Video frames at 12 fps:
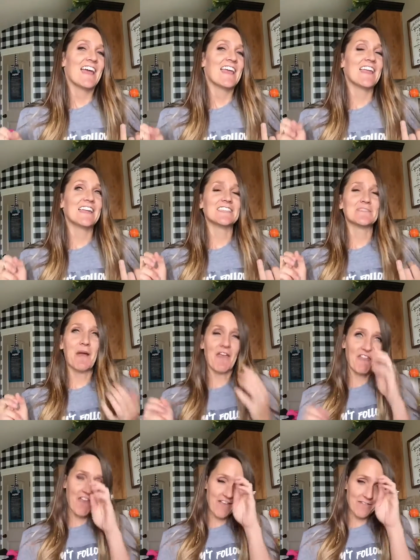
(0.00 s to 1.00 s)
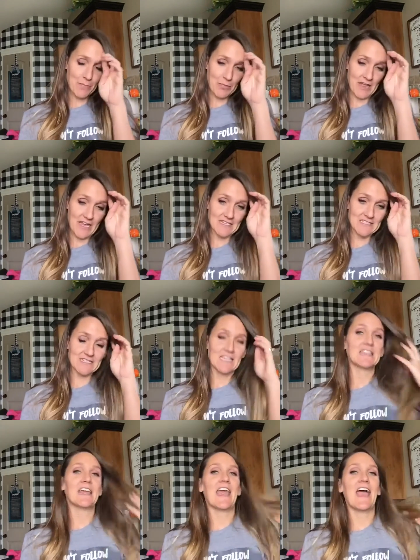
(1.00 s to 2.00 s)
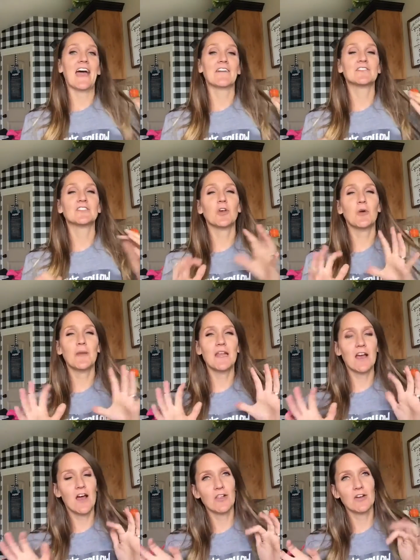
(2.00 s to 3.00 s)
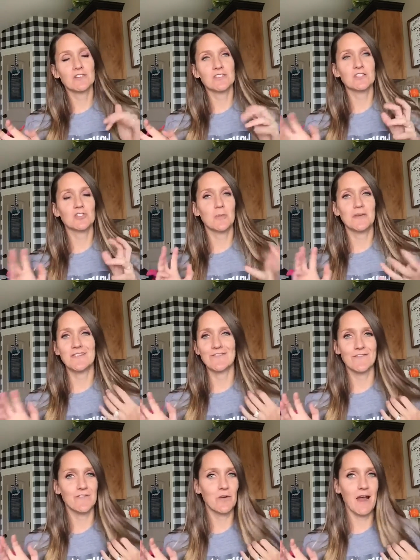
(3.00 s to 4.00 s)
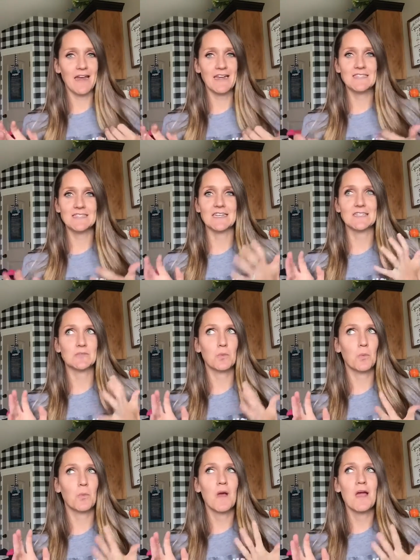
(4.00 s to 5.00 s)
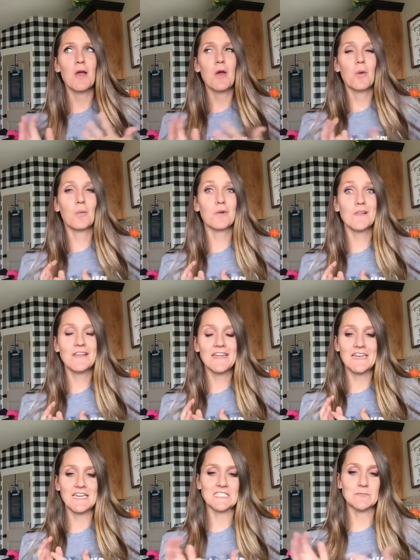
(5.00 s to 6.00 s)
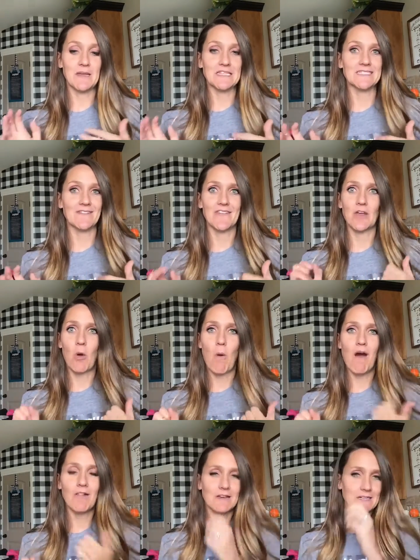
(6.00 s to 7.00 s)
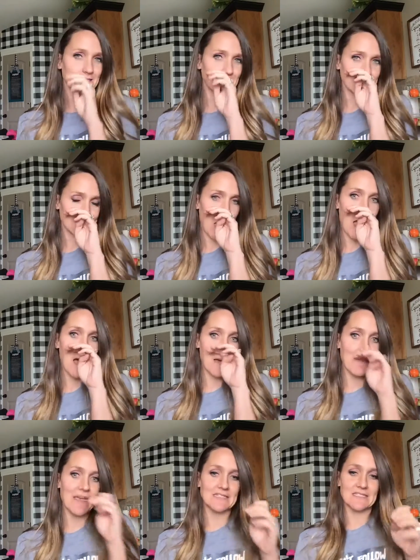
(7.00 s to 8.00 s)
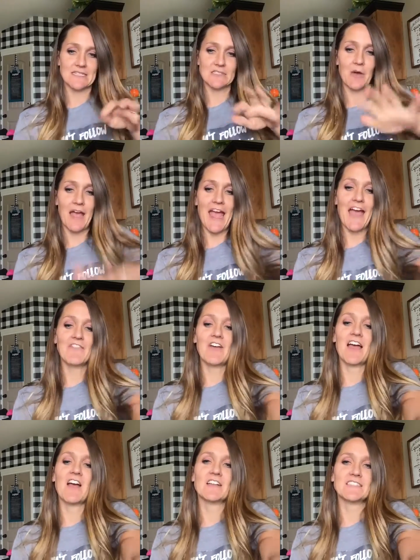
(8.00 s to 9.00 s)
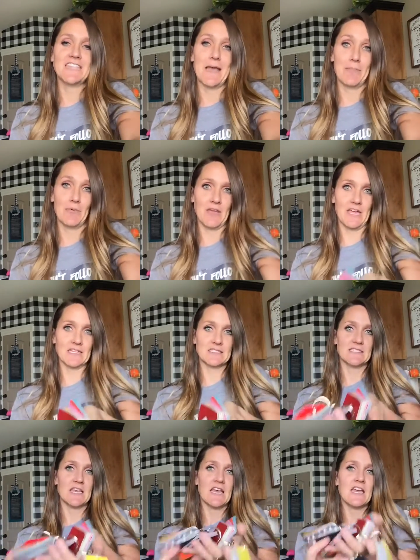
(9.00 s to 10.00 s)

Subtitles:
It is my favorite place. They have so many colors and so many different varieties, and it's really inexpensive, and the quality is just amazing. So I got sample kits.